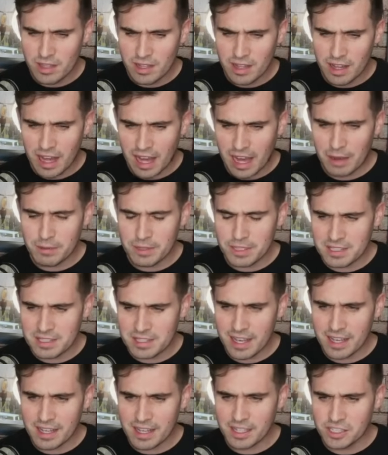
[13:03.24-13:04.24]
I would
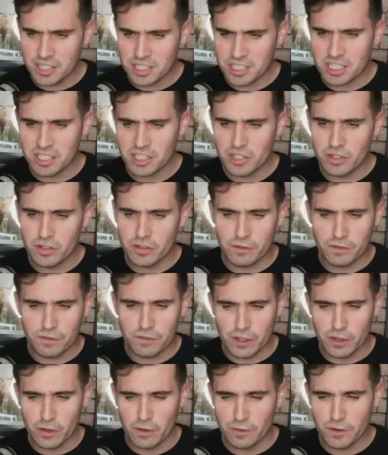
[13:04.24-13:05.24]
say, and just a good
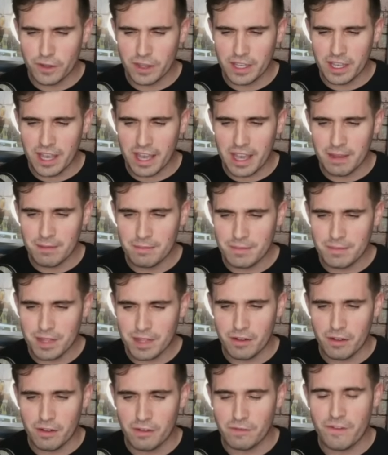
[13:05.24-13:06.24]
feel for the game.
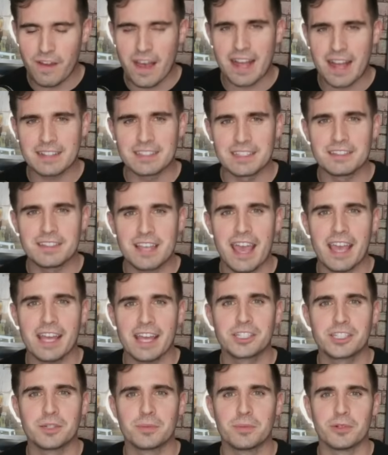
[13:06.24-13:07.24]
And in fact,
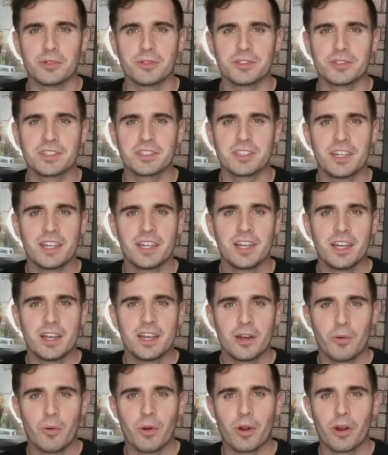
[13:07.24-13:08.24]
intangibles
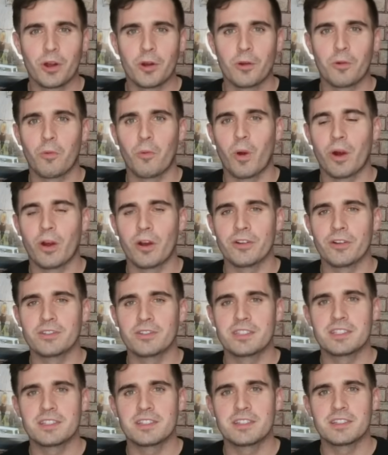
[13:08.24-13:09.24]
were
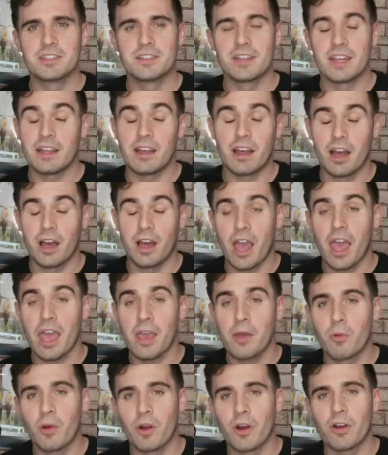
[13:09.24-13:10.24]
words, a
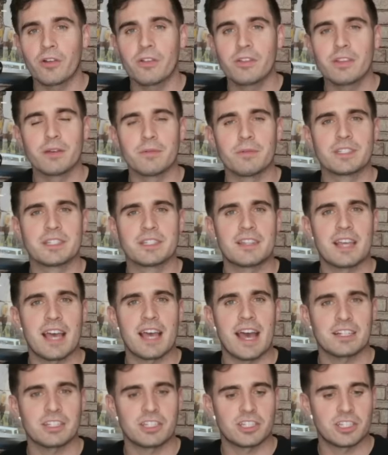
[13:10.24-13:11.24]
word that was
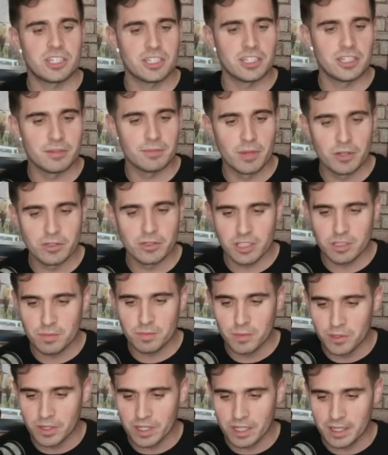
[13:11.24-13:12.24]
attached to Moses
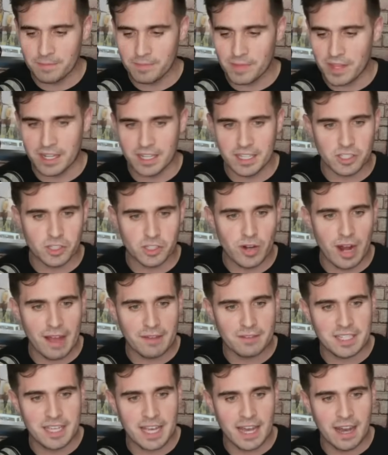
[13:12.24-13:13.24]
Moody and his
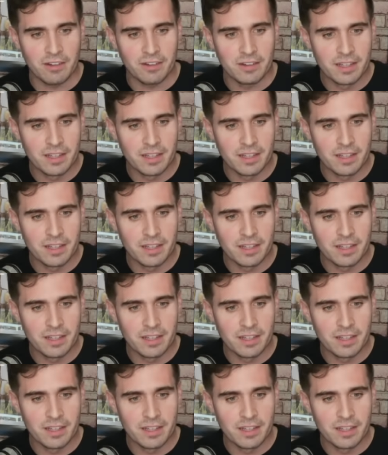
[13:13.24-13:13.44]
draft scout.